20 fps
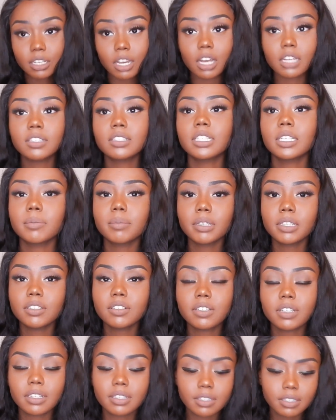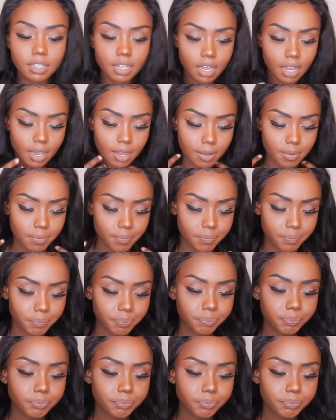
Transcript: Y'all see me just um